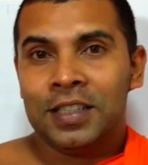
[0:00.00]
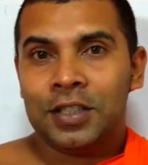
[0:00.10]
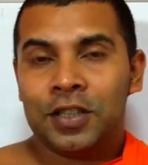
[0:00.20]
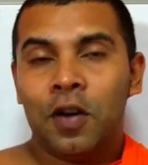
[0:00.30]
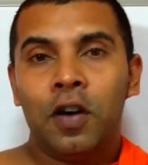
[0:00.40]

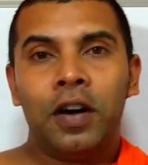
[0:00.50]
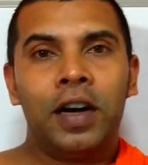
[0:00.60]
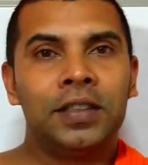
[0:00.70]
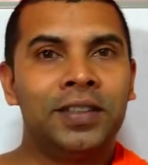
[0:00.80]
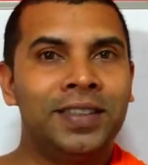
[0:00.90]
So
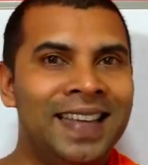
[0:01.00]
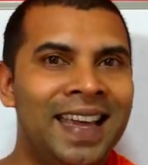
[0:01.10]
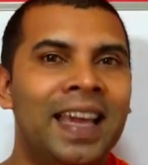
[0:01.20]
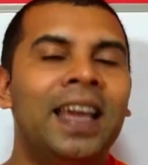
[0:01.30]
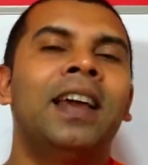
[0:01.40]

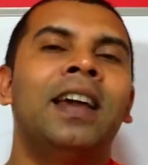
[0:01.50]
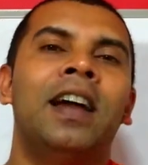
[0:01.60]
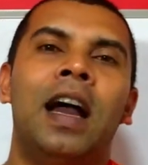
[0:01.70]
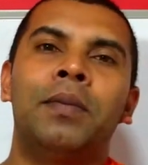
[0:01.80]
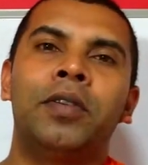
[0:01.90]
today
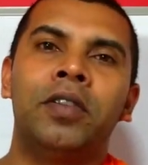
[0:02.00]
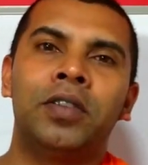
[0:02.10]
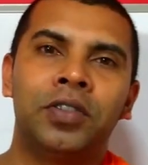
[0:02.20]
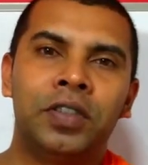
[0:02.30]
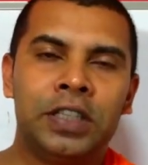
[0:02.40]
I'm
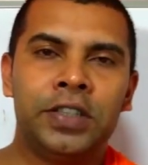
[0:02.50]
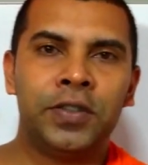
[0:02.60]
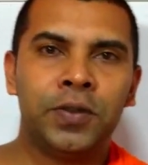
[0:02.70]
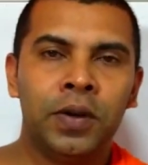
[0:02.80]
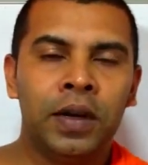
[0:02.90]
going to
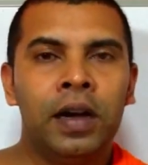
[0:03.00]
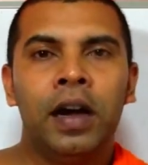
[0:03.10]
teach you